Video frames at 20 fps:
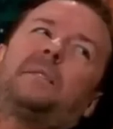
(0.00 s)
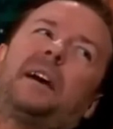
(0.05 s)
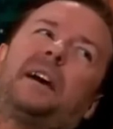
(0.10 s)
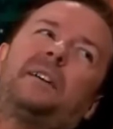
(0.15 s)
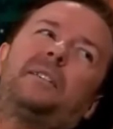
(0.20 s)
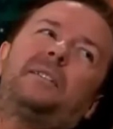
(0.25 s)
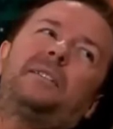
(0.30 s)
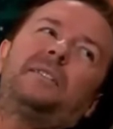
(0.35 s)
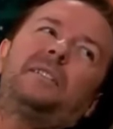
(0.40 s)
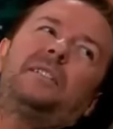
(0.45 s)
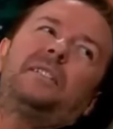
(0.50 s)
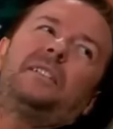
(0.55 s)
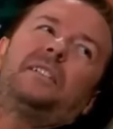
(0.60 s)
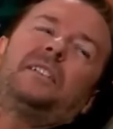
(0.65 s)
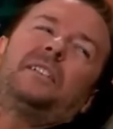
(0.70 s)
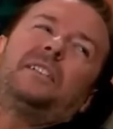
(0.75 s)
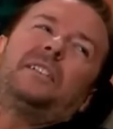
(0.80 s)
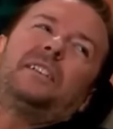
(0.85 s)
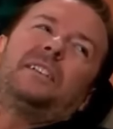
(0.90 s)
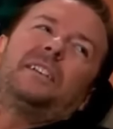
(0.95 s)
as well.
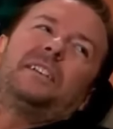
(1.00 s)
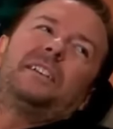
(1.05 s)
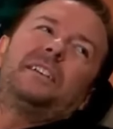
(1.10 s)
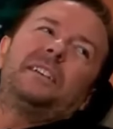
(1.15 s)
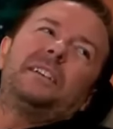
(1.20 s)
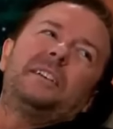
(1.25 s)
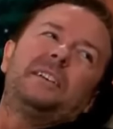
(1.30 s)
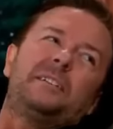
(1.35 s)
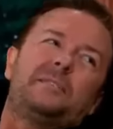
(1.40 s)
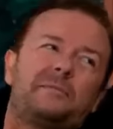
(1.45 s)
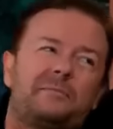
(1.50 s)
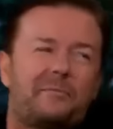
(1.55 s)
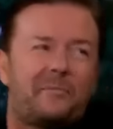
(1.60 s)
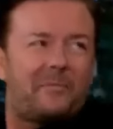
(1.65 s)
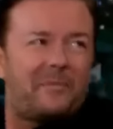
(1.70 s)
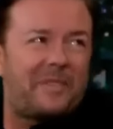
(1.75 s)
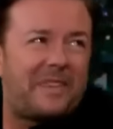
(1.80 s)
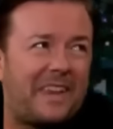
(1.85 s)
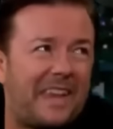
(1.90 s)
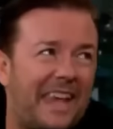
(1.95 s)

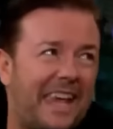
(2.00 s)
This is